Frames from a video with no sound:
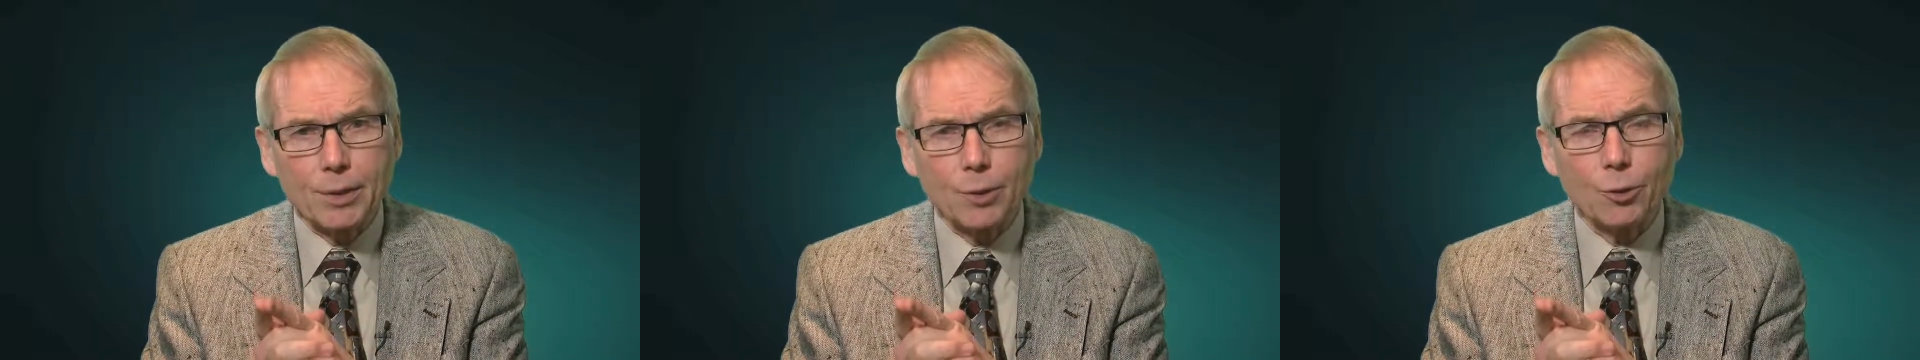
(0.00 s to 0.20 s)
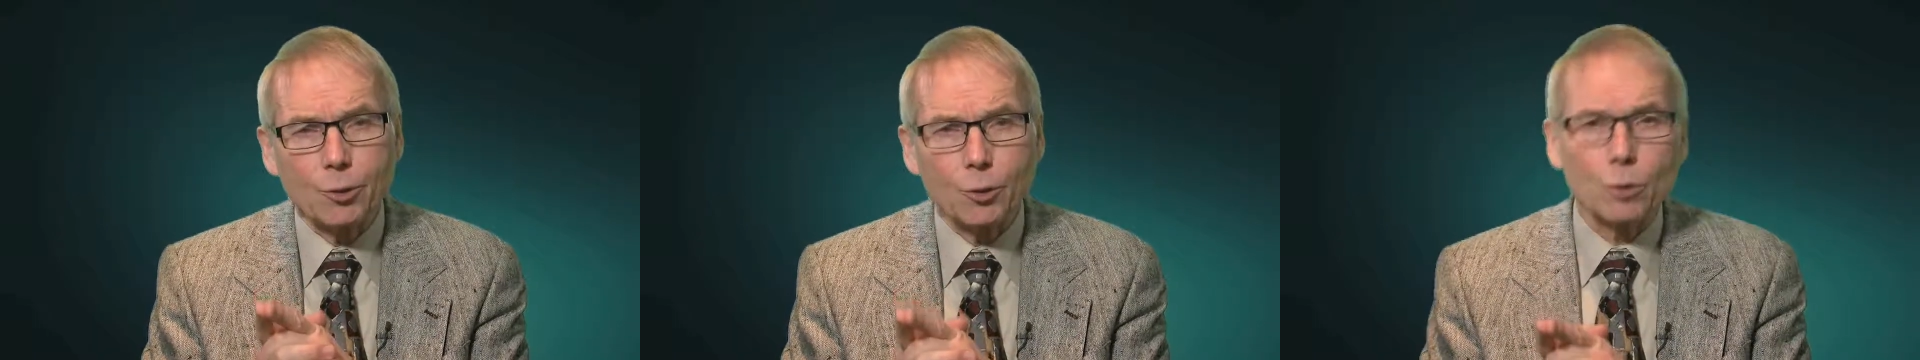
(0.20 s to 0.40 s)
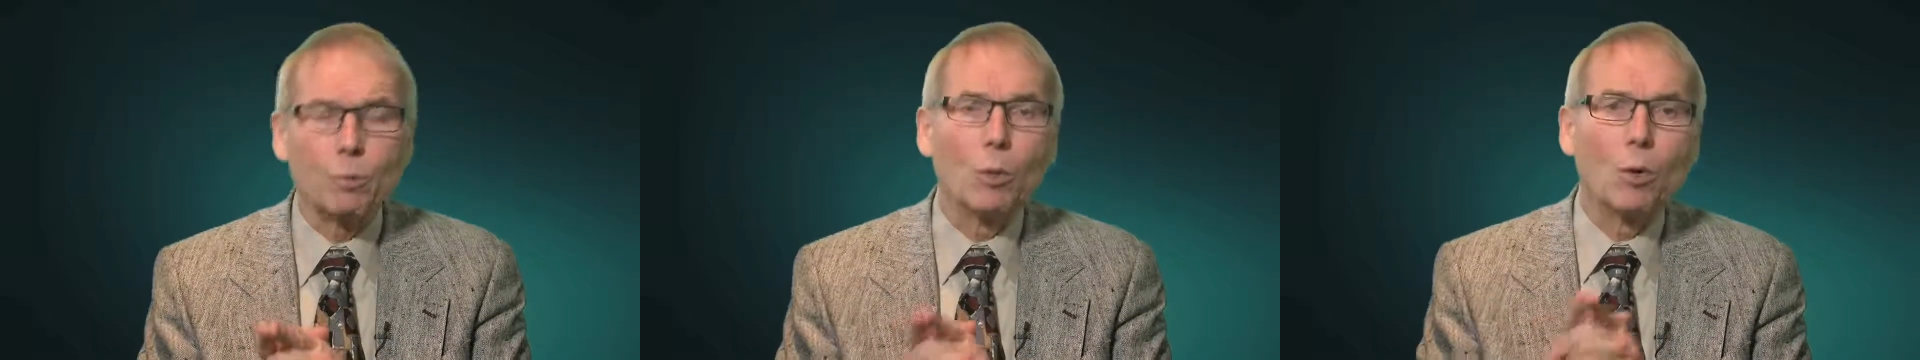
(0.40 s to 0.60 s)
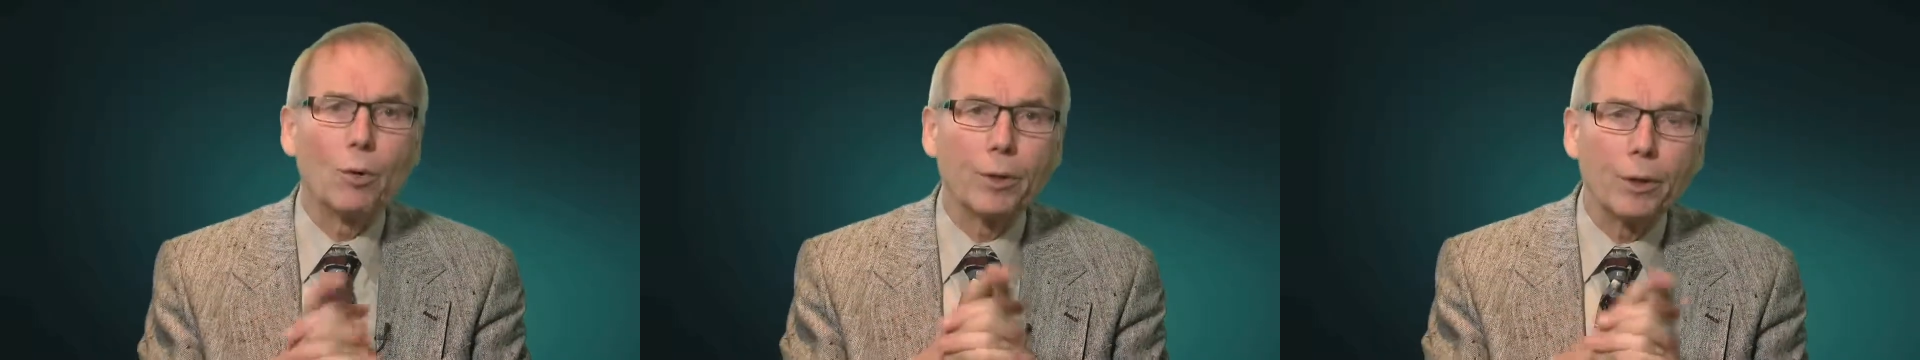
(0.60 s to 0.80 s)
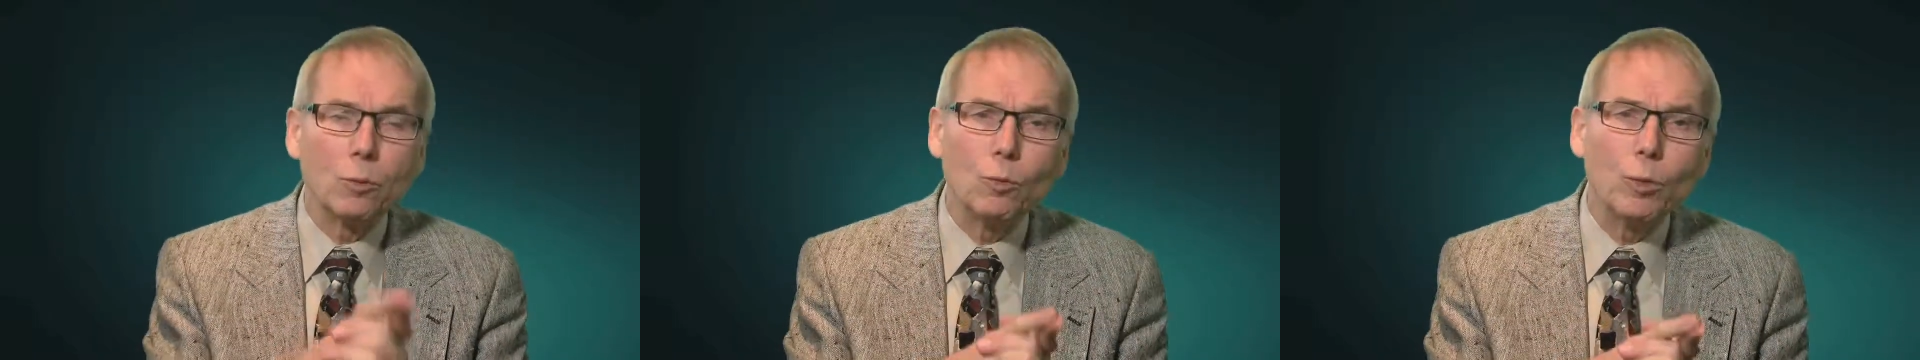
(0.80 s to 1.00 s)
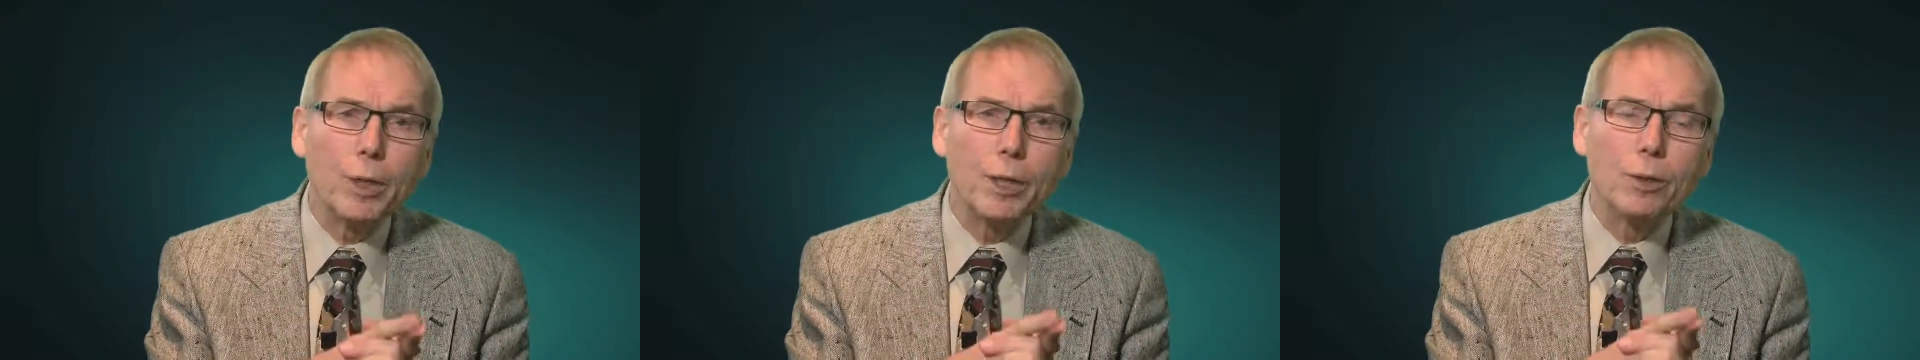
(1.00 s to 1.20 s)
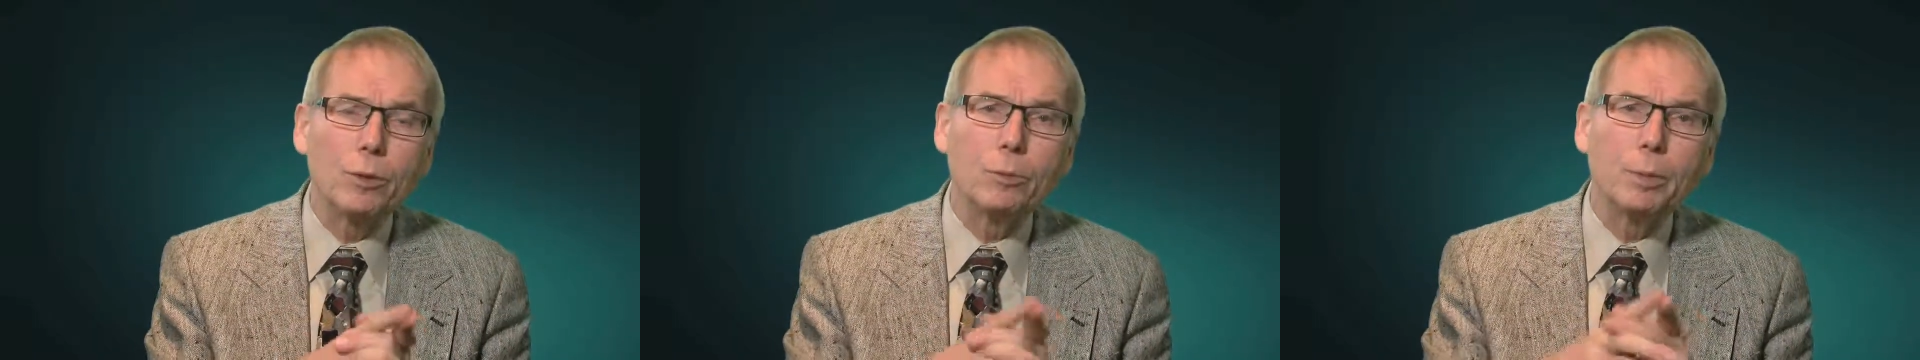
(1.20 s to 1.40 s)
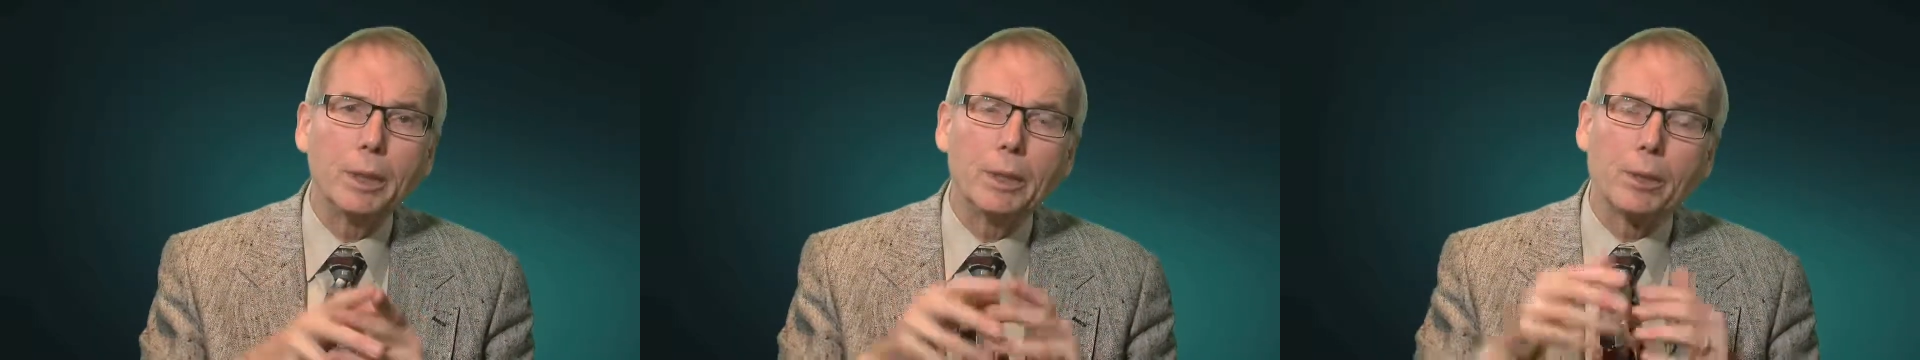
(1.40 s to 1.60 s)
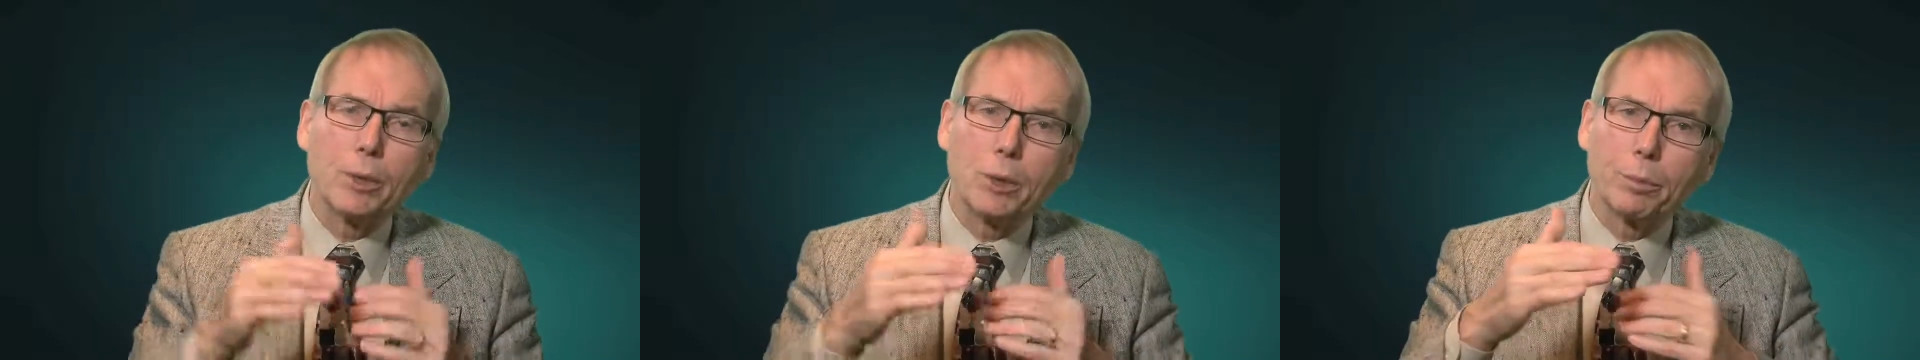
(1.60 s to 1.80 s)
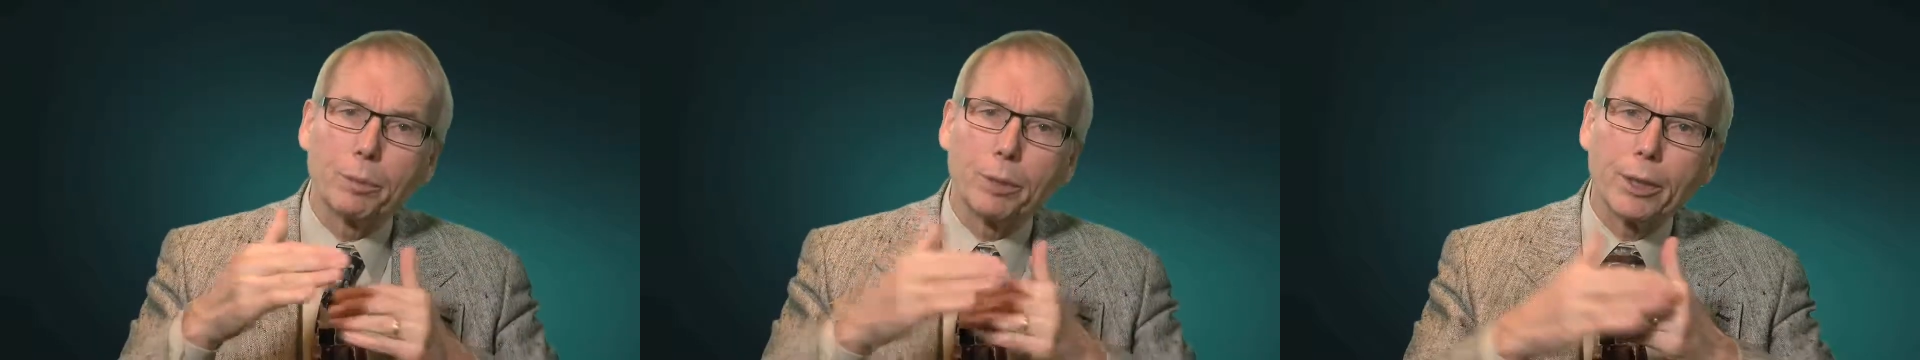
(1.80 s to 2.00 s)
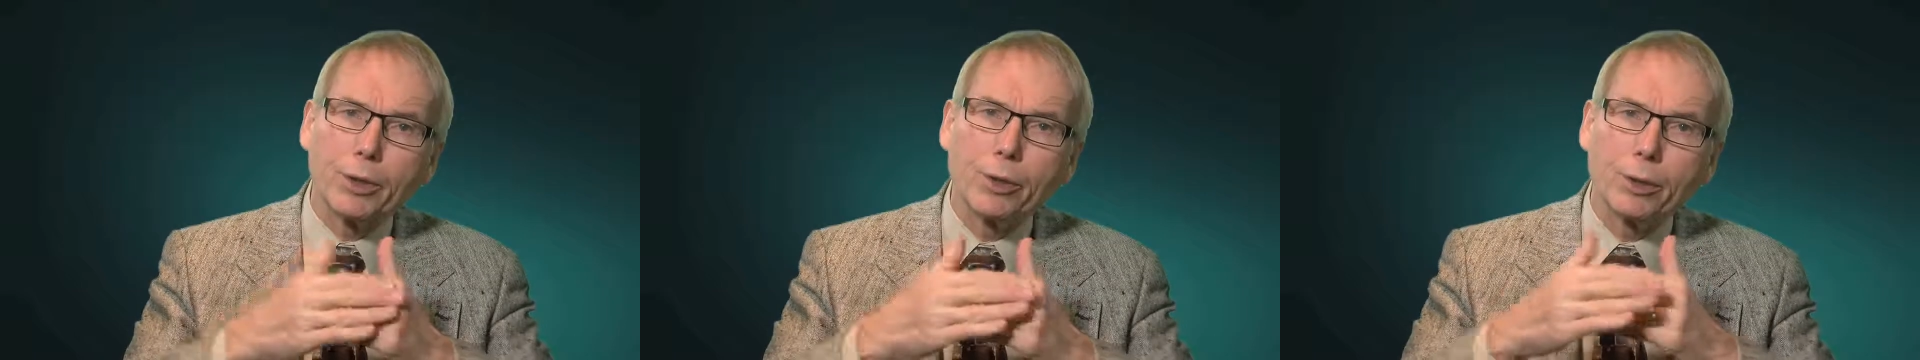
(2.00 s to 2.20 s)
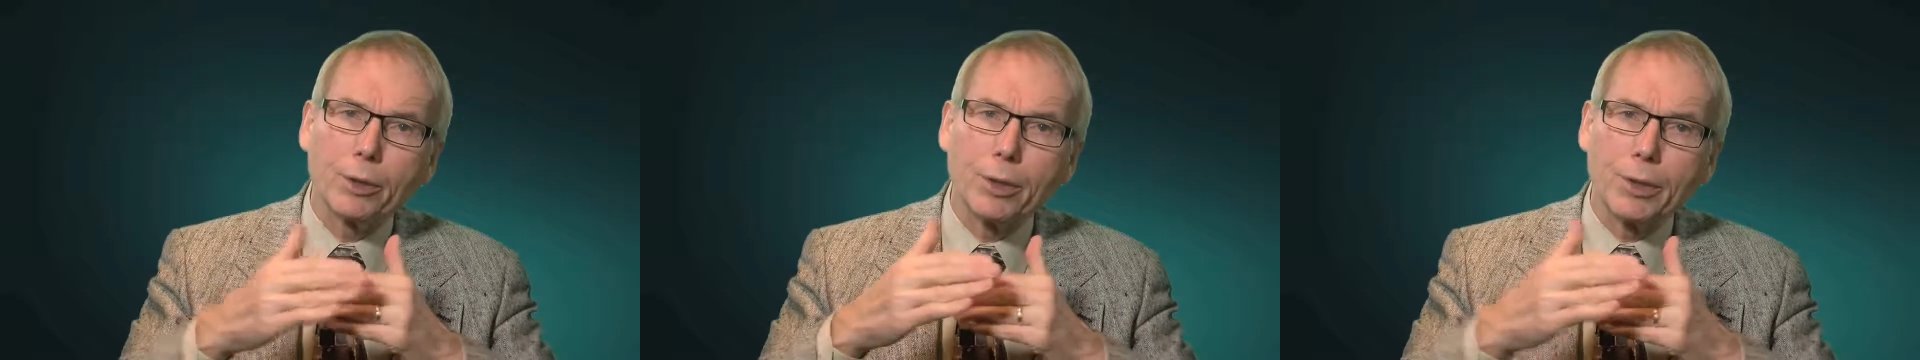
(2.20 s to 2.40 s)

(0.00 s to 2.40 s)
issues more than we do because the pressure